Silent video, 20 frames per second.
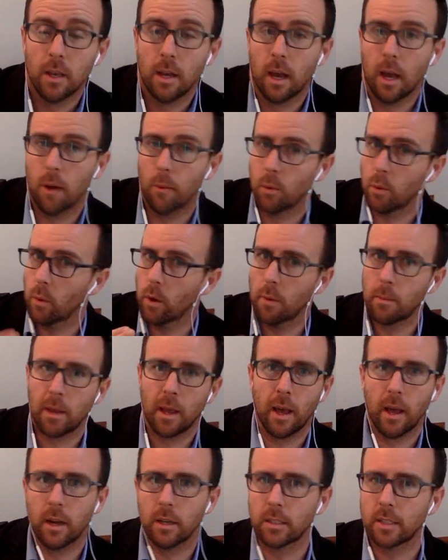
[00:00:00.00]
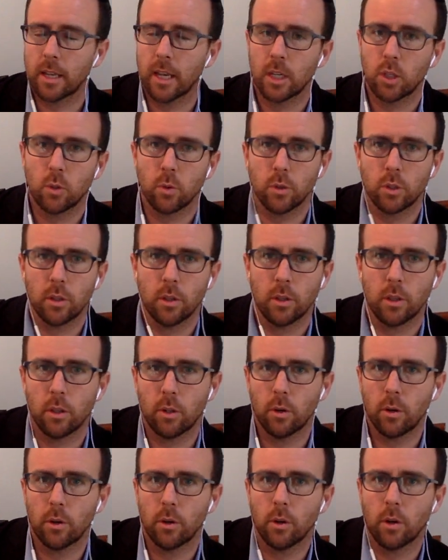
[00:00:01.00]
We want to be ahead of schedule so that
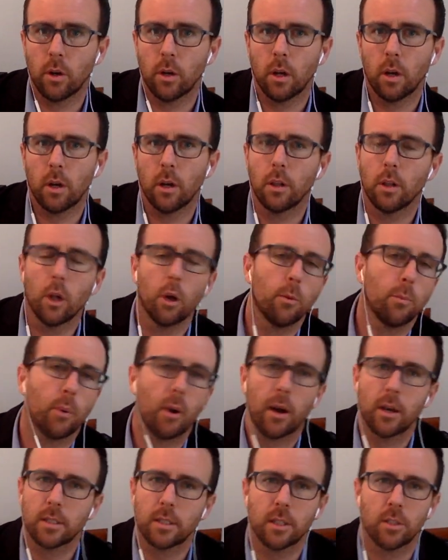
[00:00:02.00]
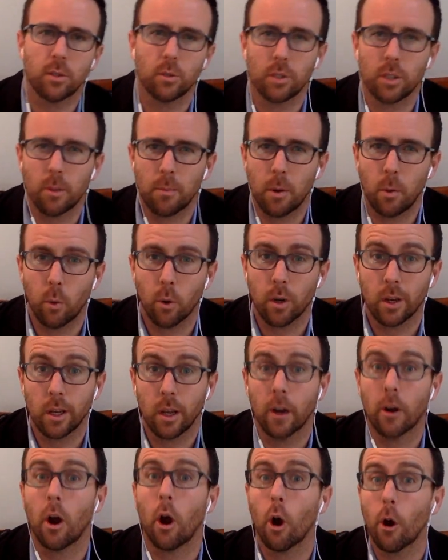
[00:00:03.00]
their loan processors can be working
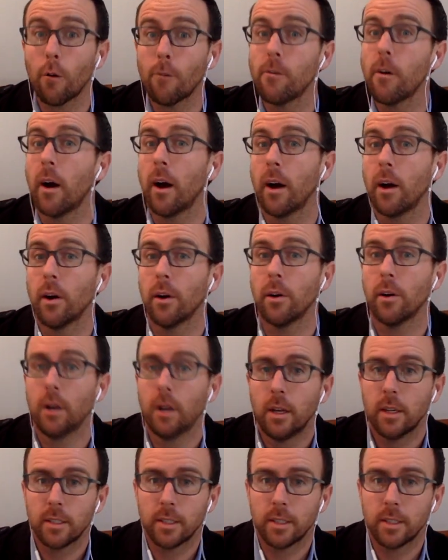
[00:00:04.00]
on our file